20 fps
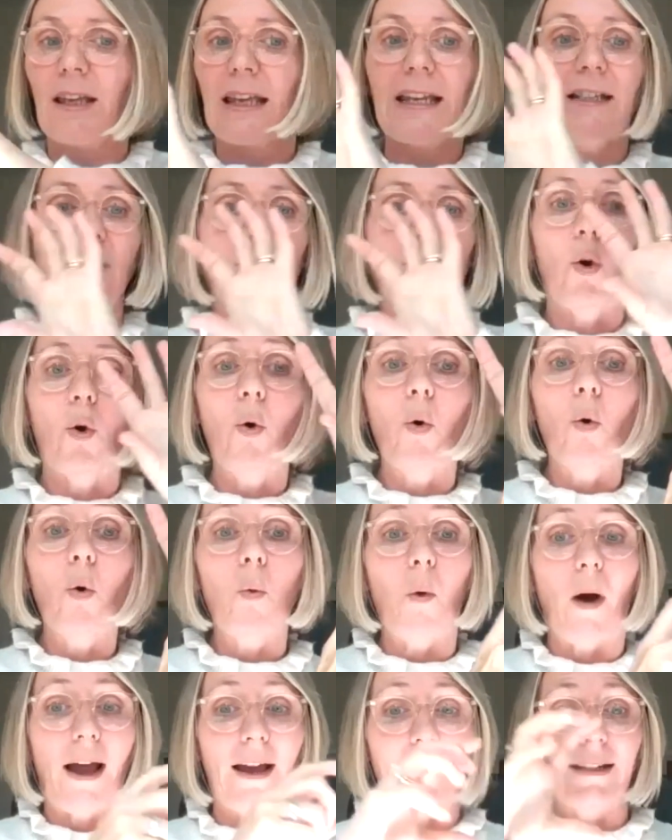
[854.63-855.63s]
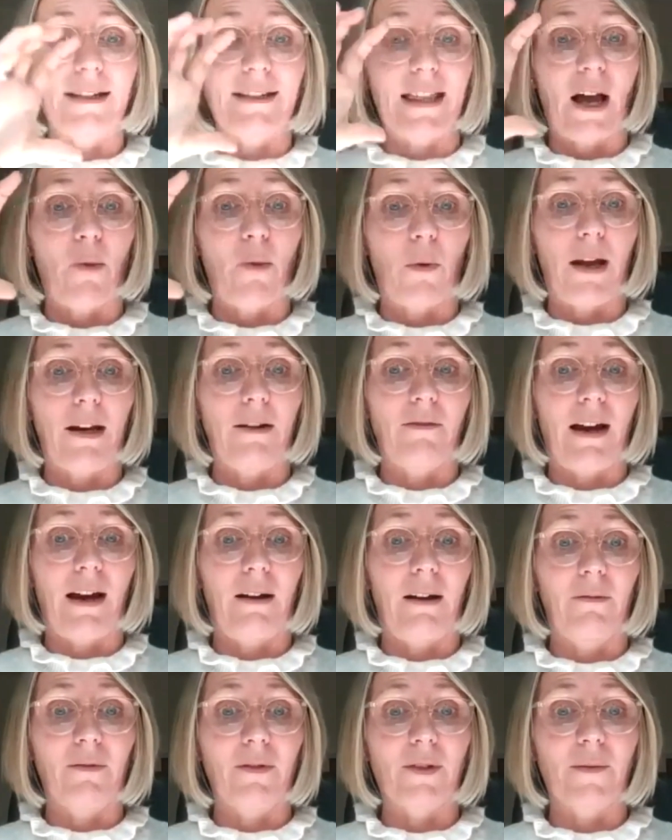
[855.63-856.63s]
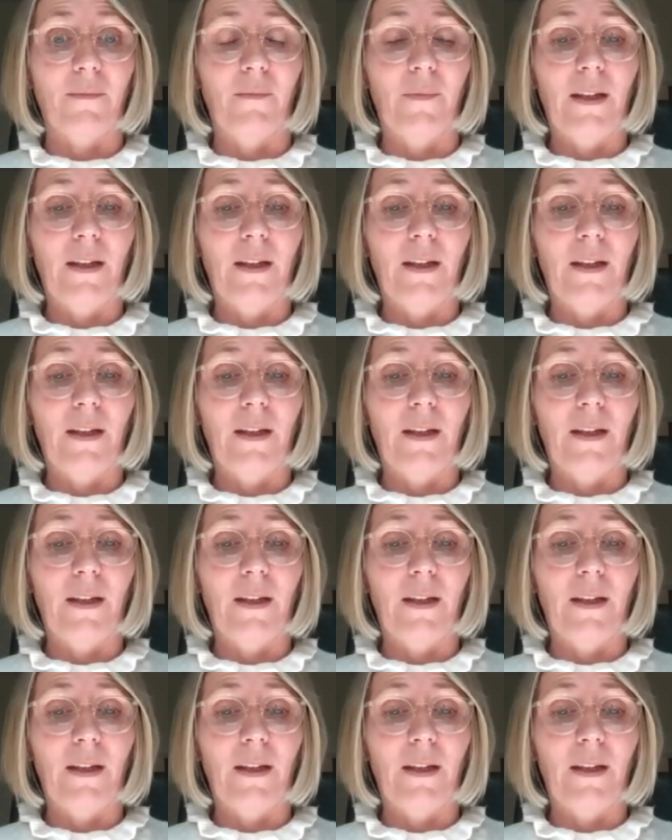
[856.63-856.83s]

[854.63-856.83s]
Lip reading: It's always that way round.